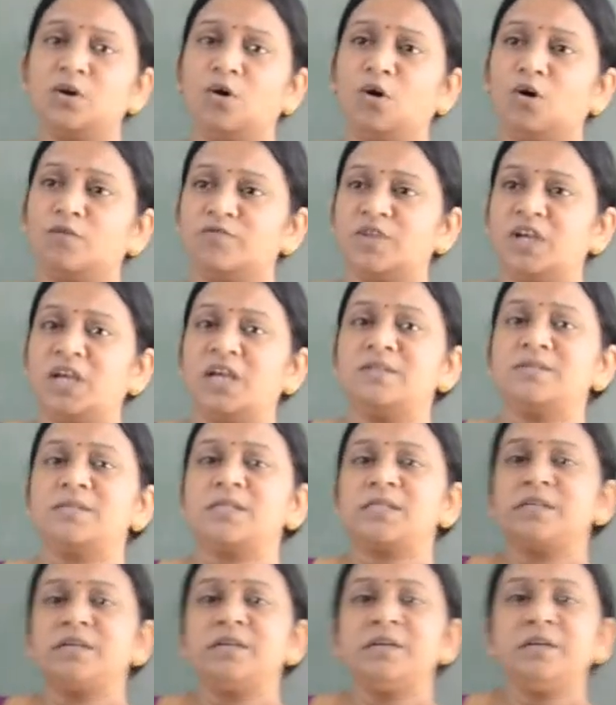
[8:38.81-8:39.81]
of the
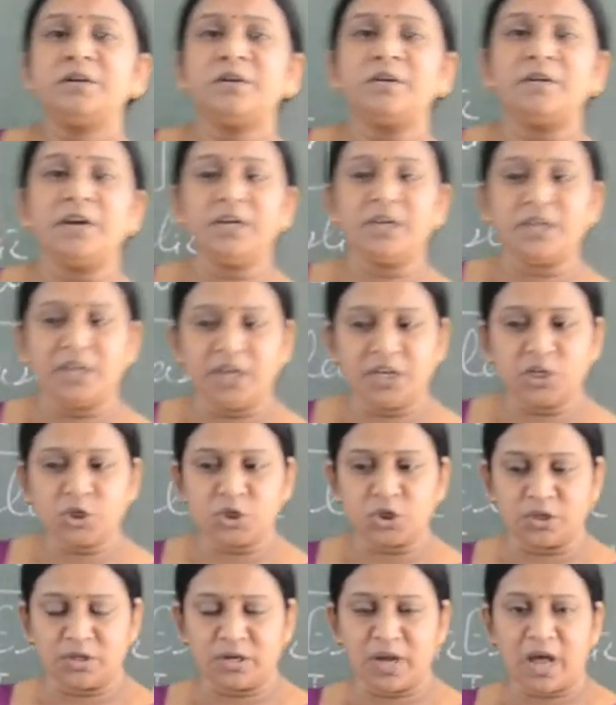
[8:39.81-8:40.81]
incident
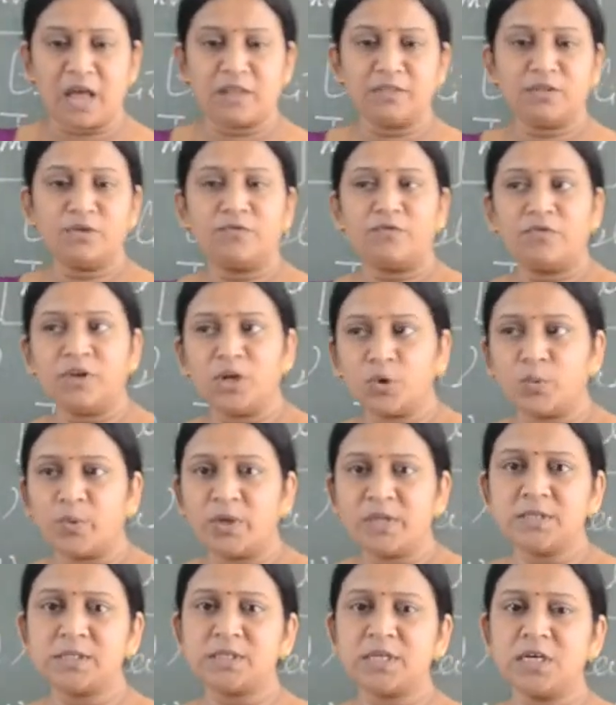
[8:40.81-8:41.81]
radiation and the
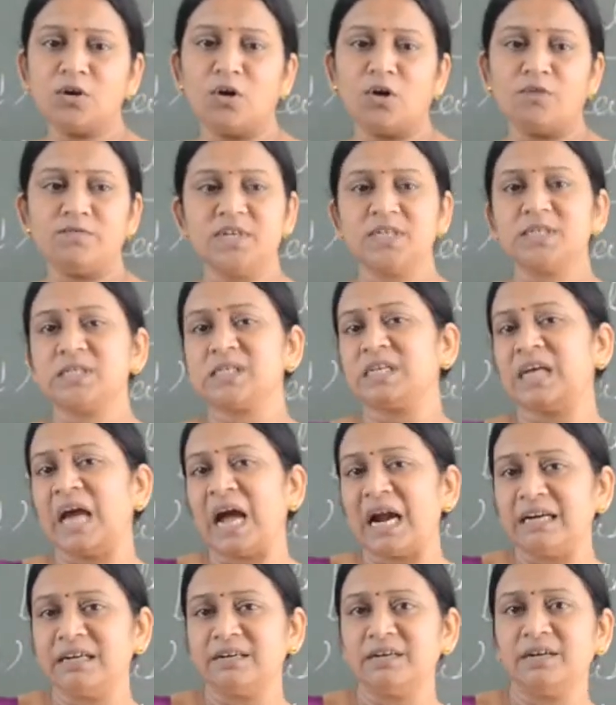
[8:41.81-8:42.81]
frequency of the
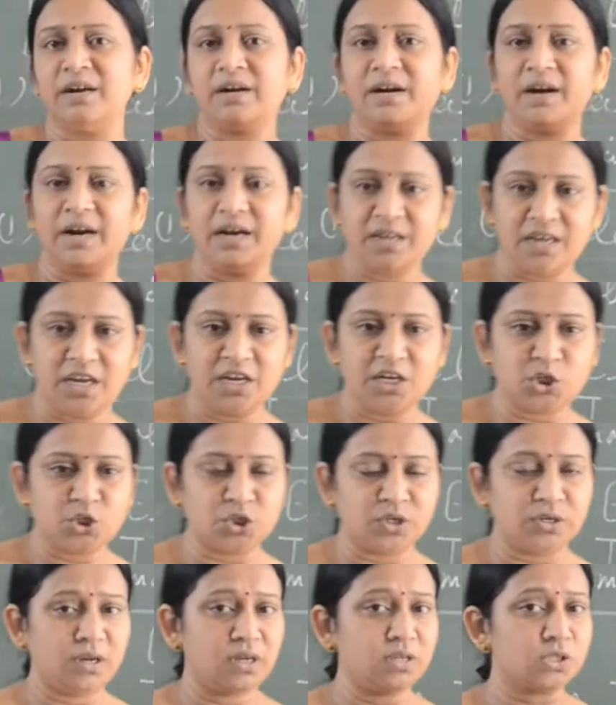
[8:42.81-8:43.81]
scattered
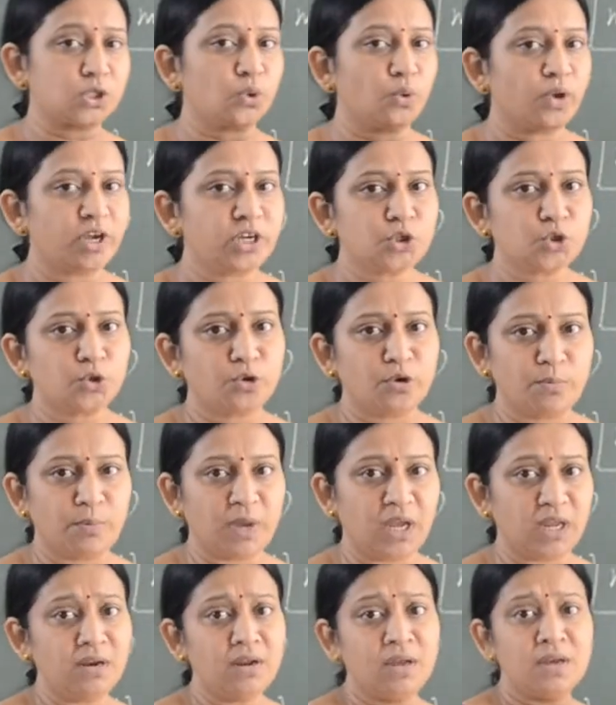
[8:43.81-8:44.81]
radiation is going to
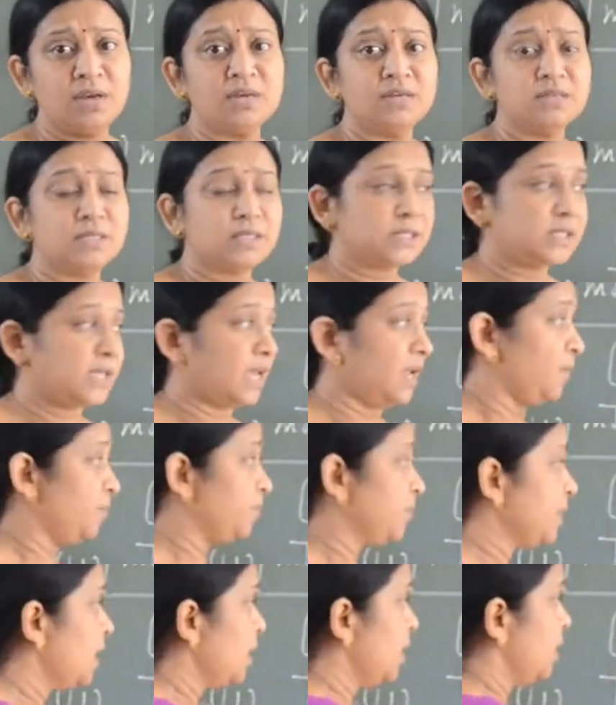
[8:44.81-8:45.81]
remain same.
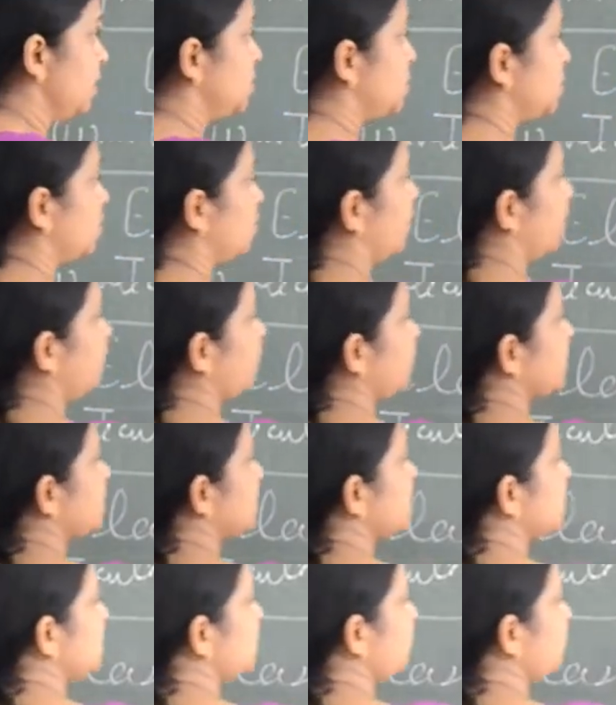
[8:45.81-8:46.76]
So if this is the